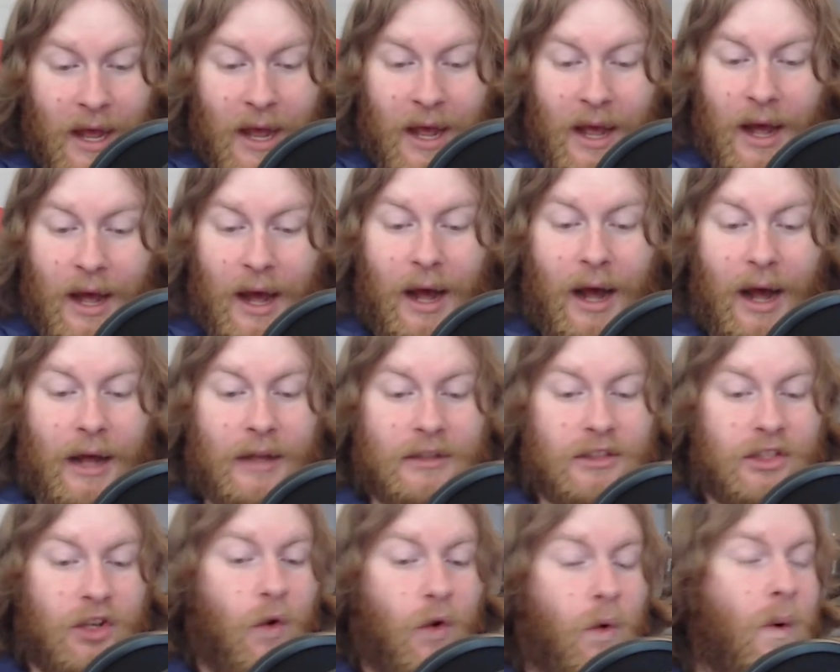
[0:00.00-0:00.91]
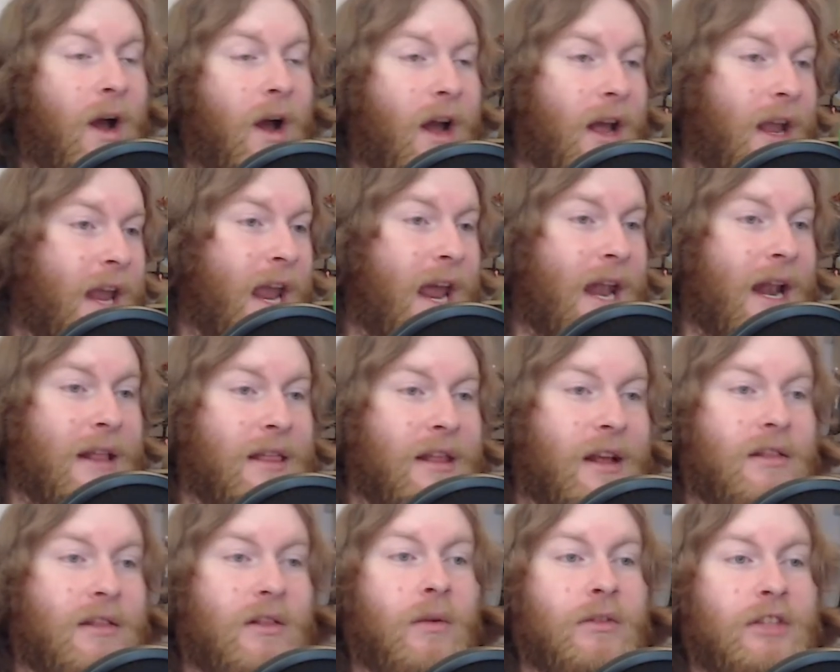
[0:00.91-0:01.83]
Uh, so again, I
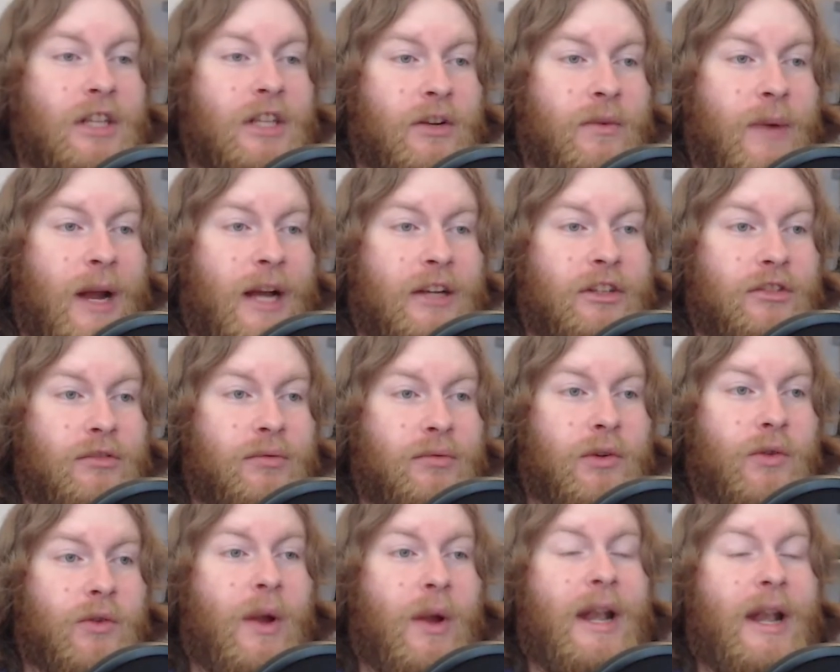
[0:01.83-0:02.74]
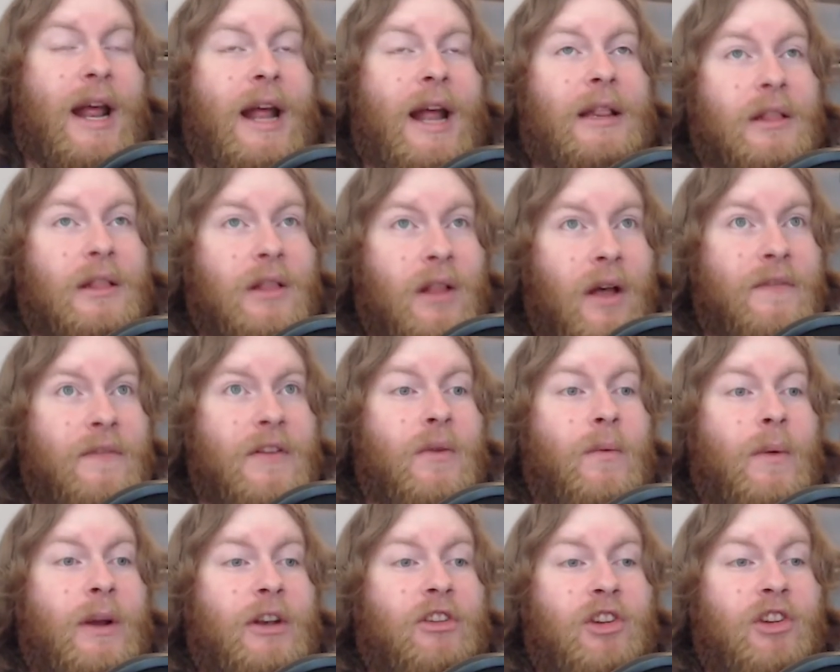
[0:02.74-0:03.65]
thought those interactions were great. I loved it
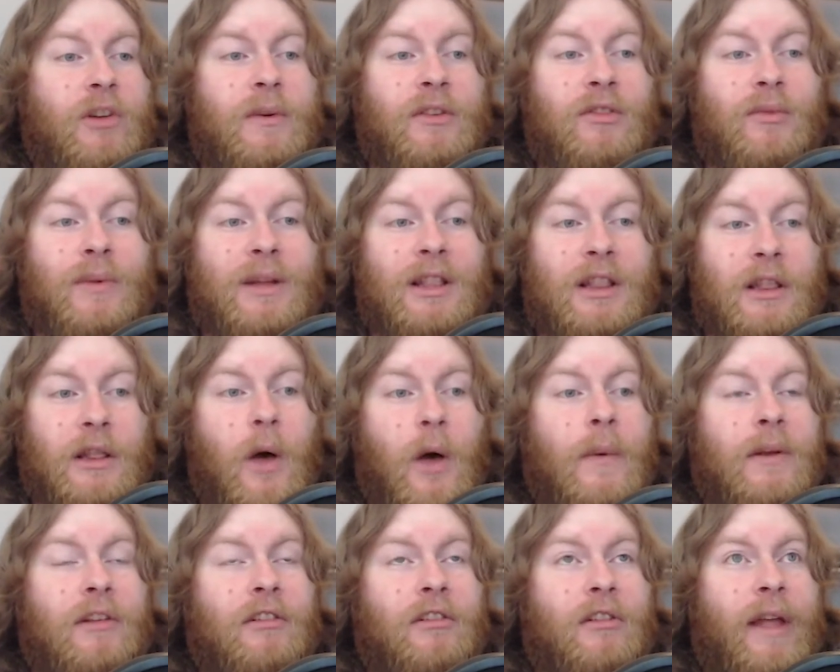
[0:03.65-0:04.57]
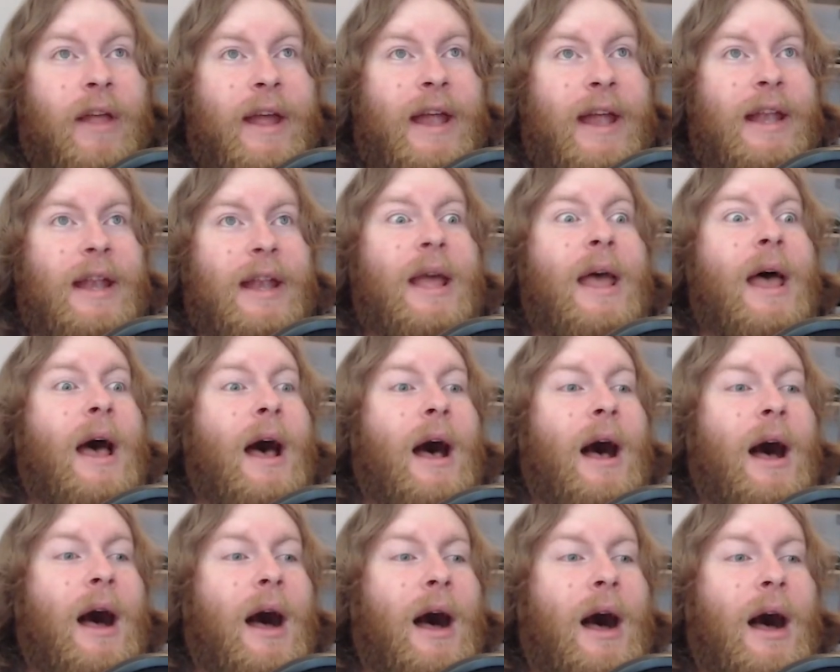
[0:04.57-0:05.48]
when she was with Lois Lane.
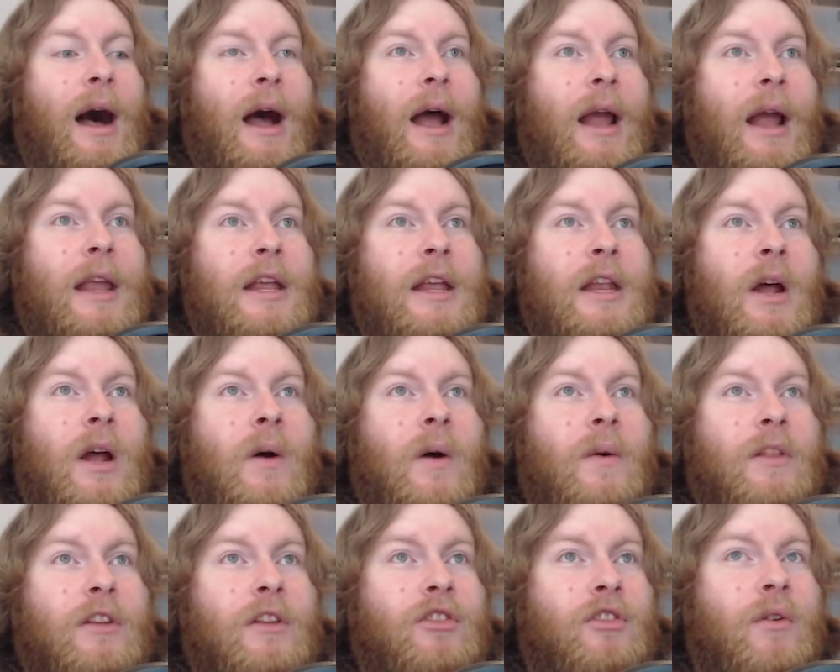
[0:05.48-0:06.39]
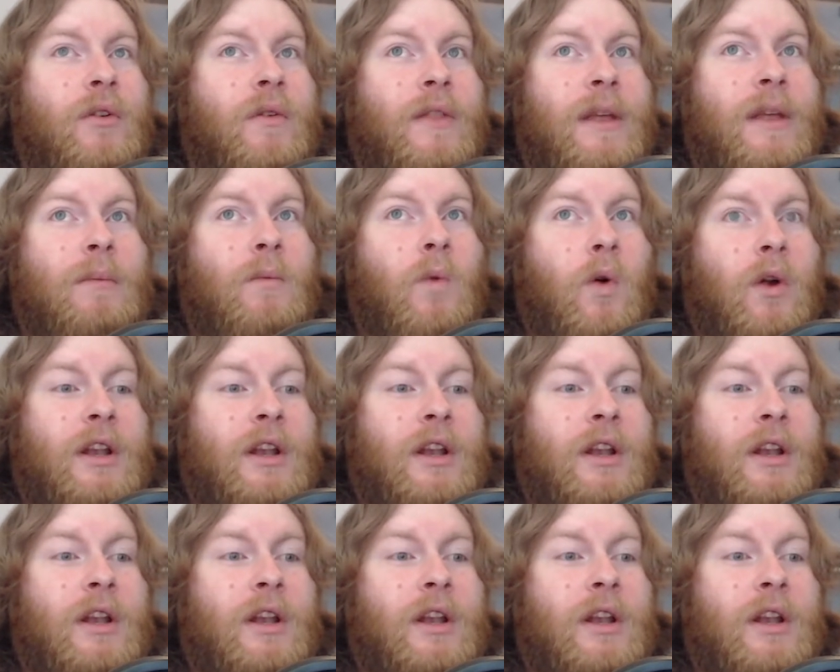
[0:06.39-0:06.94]
Uh, you know, the two of them working